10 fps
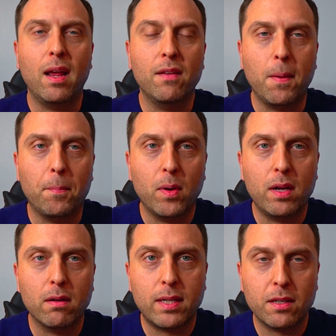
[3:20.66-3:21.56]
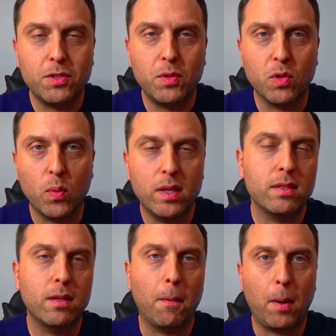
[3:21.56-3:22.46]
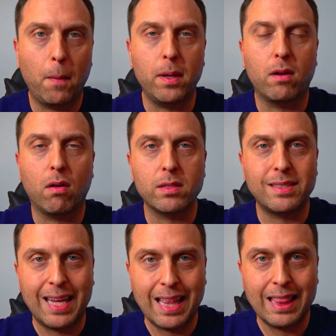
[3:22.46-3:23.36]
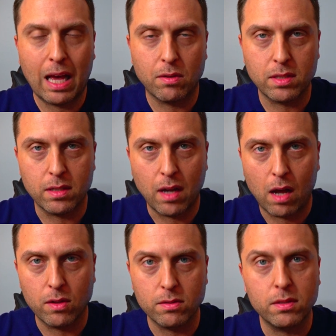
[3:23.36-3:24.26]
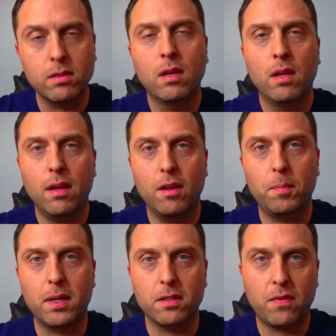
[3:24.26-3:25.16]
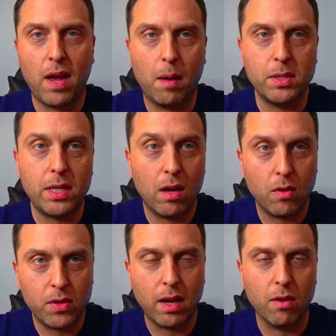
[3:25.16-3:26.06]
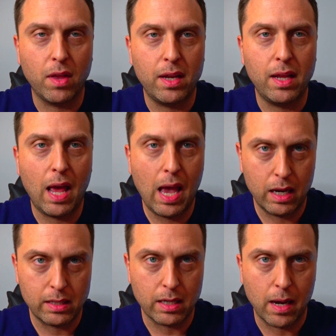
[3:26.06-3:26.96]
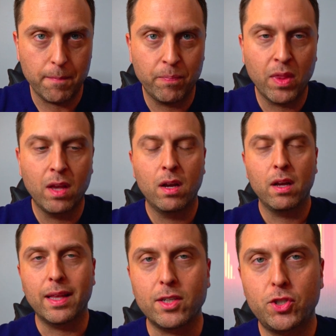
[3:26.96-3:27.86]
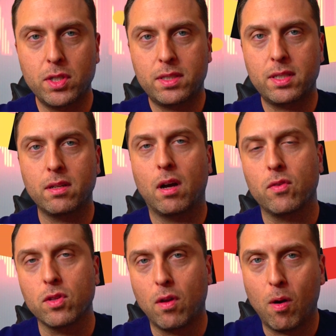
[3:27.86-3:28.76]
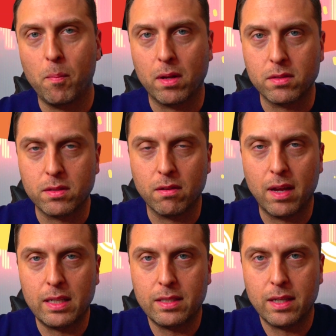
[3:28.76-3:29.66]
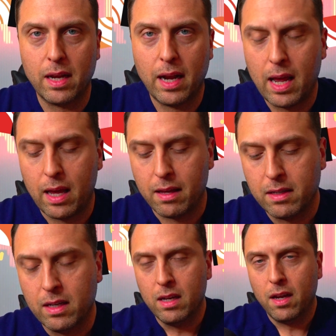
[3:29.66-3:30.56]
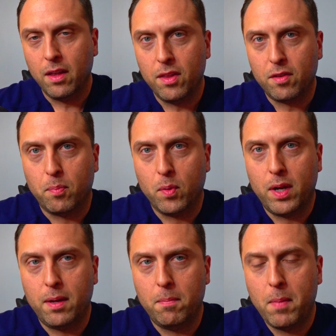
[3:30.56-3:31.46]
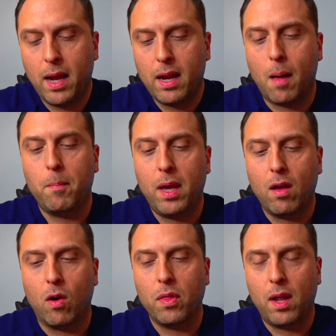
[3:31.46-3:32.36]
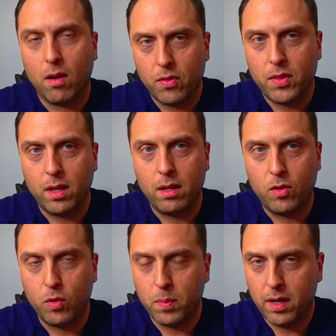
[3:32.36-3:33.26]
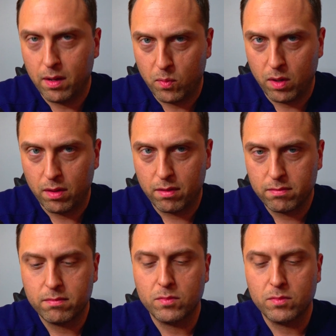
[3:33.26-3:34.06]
And if a breeder tells you the reason their puppy costs $10,000 is because of how much health care they need ahead of time, that should send off alarm bells in your head saying, hey, this breed may not be all that healthy to begin with.